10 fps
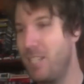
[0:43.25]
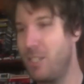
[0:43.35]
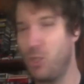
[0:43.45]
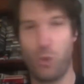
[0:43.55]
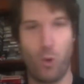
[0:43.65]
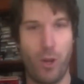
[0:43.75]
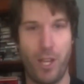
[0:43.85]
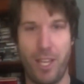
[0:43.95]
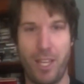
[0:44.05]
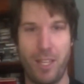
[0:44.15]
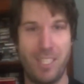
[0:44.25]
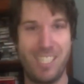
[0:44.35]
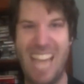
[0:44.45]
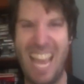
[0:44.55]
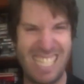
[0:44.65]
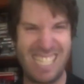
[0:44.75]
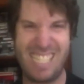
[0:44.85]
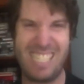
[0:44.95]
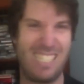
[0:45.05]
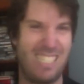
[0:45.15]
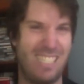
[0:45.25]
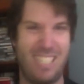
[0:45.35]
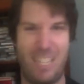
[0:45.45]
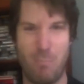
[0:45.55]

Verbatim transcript: destroying sets and,